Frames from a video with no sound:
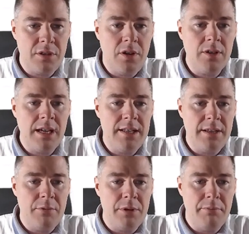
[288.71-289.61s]
Okay, they
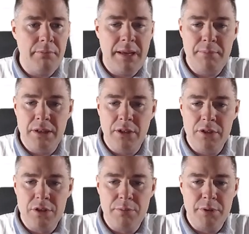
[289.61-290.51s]
were maybe not
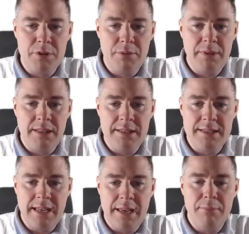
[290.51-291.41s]
supposed to be in the
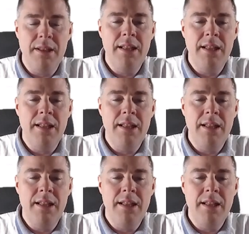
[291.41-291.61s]
same.